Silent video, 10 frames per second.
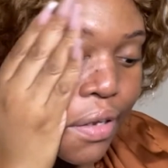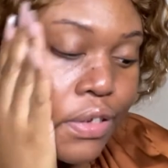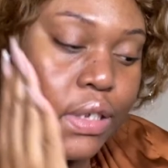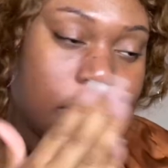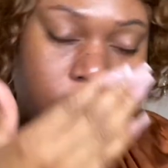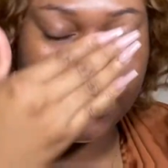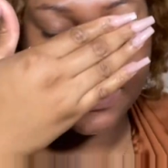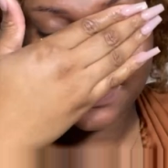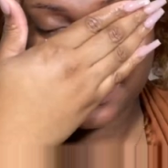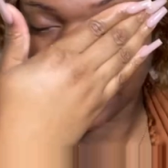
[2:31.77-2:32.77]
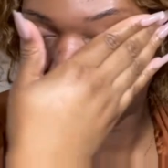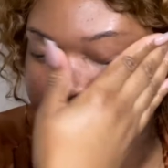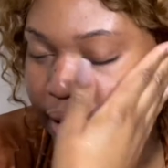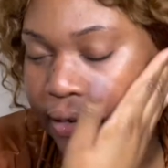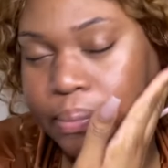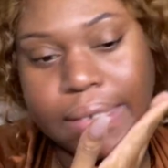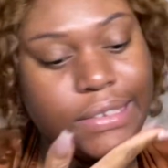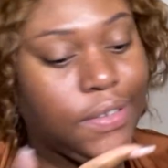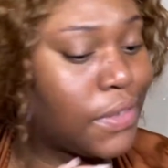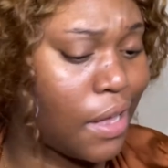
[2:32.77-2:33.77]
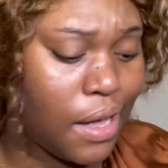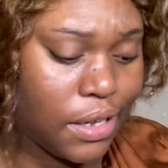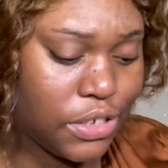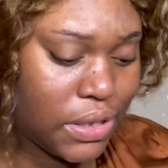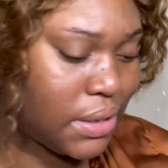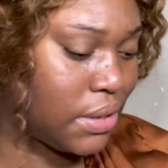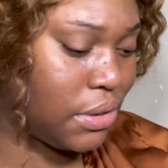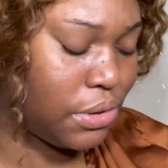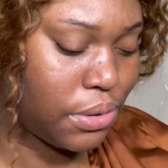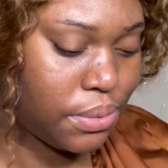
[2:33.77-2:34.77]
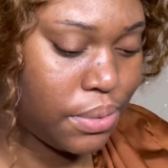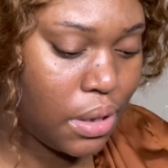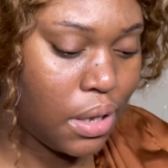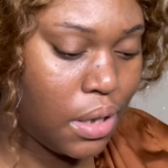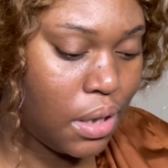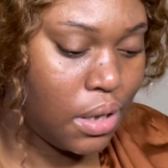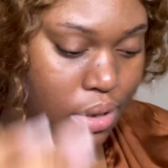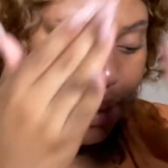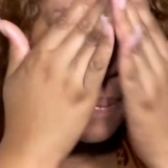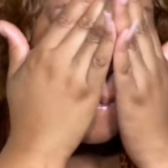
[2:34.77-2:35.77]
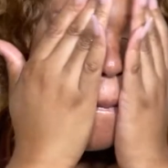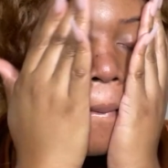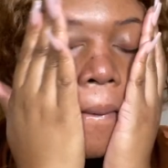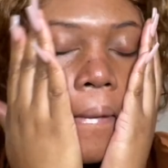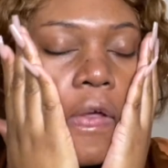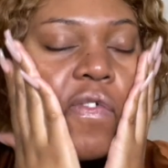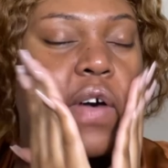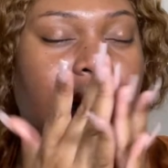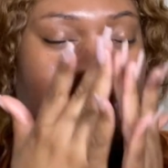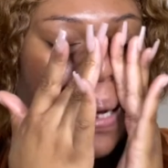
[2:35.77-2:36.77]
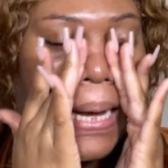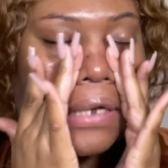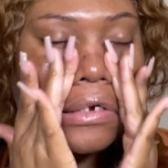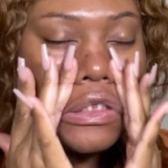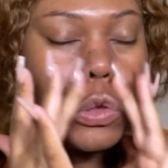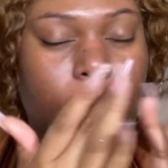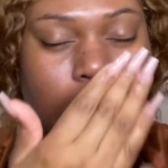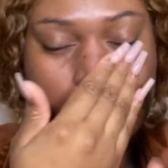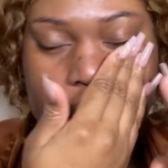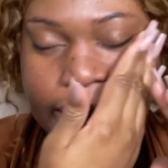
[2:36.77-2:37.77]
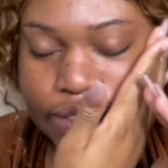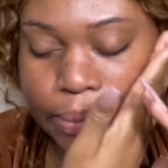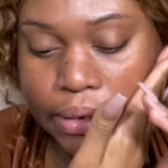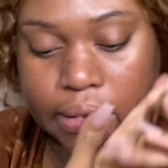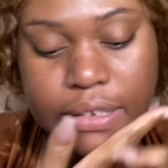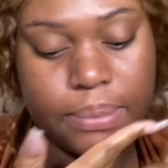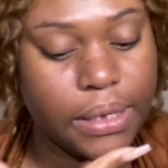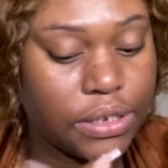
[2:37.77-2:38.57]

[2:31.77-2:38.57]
Just rededicating myself to God, just, you know, inviting God into my life to begin to make